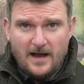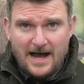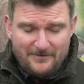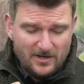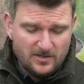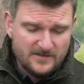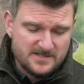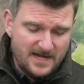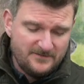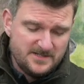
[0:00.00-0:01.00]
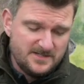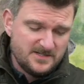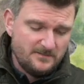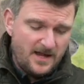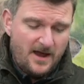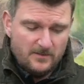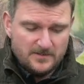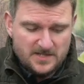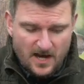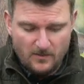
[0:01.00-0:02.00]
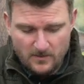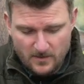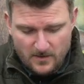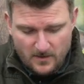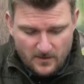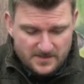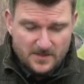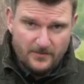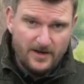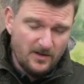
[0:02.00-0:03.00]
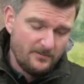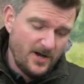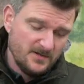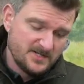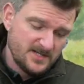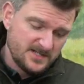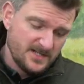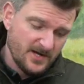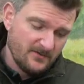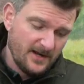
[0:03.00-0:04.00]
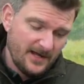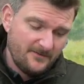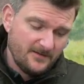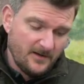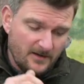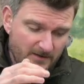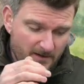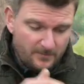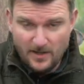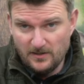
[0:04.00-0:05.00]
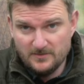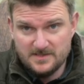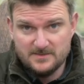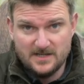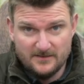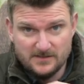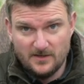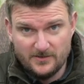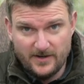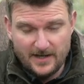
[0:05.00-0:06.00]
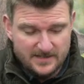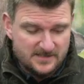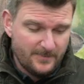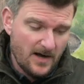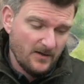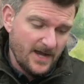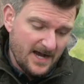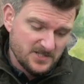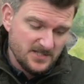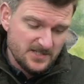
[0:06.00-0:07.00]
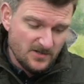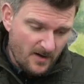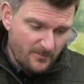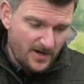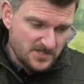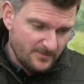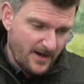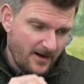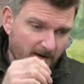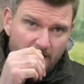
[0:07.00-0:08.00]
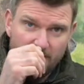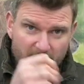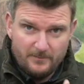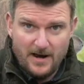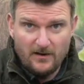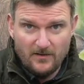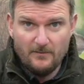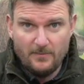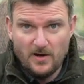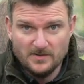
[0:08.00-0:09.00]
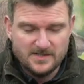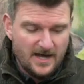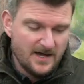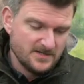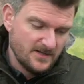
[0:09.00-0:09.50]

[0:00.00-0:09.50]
Having a look at the safety system now. So it's a three lug bolt, 60 degree lift. The bolt lugs themselves lock directly into the barrel. The action is not pressure bearing, the barrel and the bolt are.